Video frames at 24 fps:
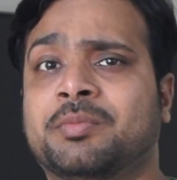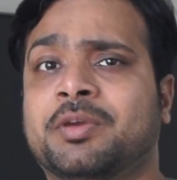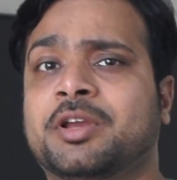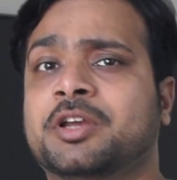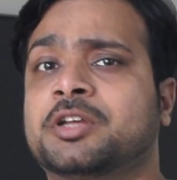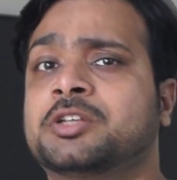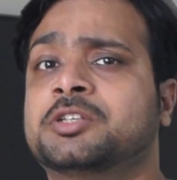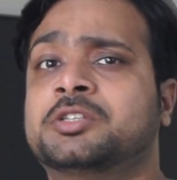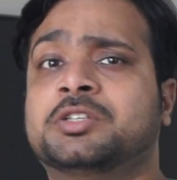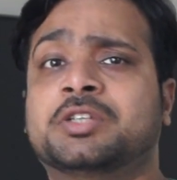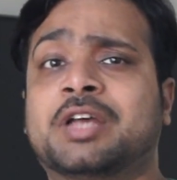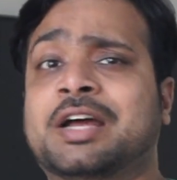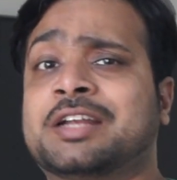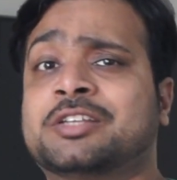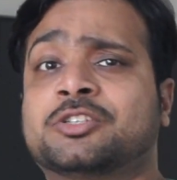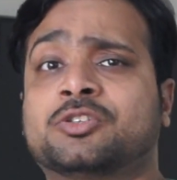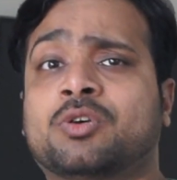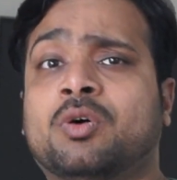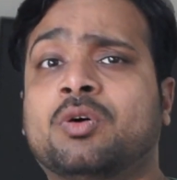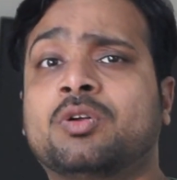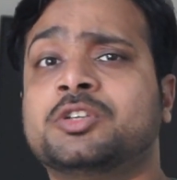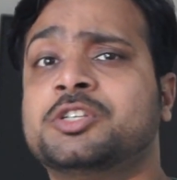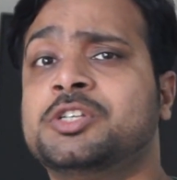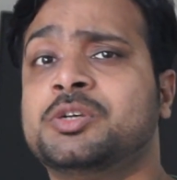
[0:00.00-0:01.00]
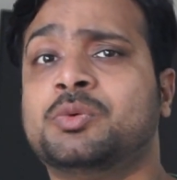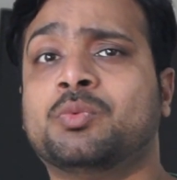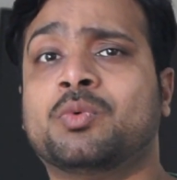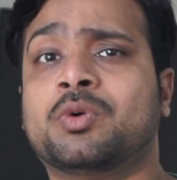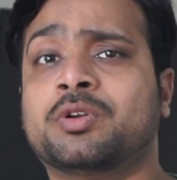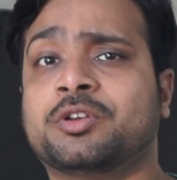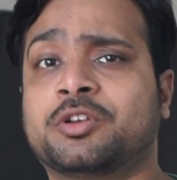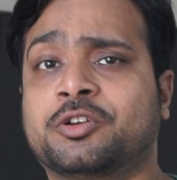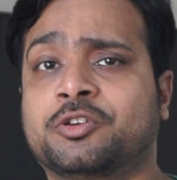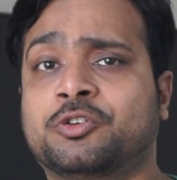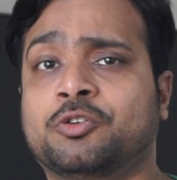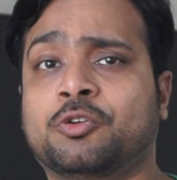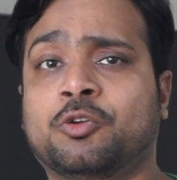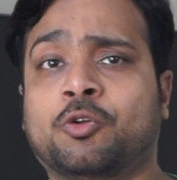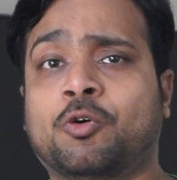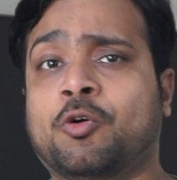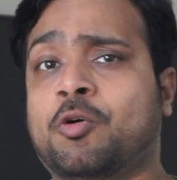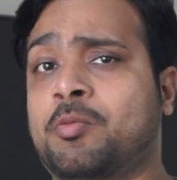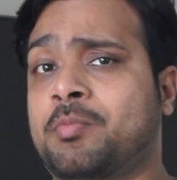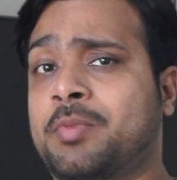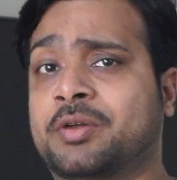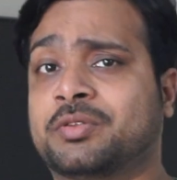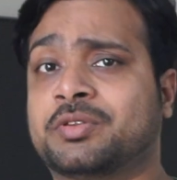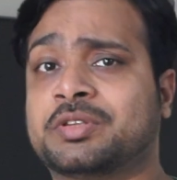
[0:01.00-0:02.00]
because that's all she wanted to know
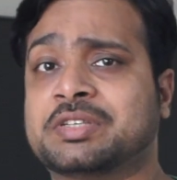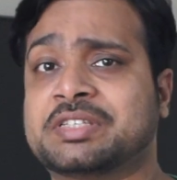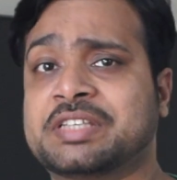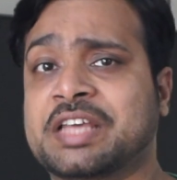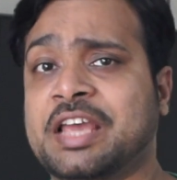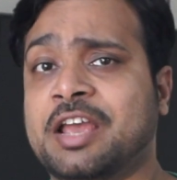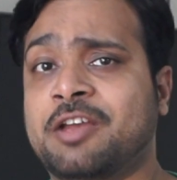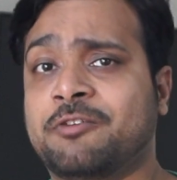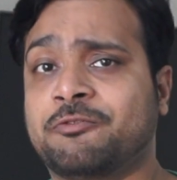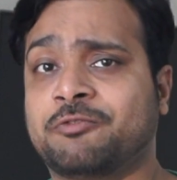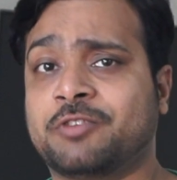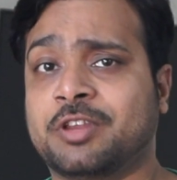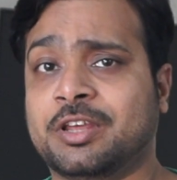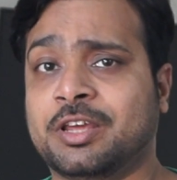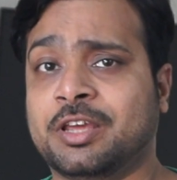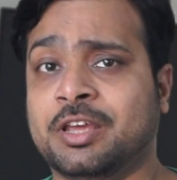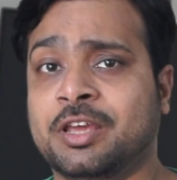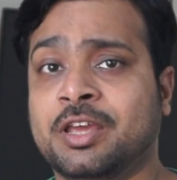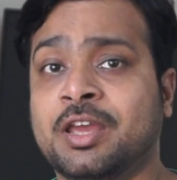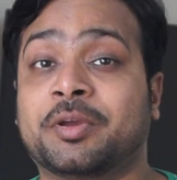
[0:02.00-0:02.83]
about the safety,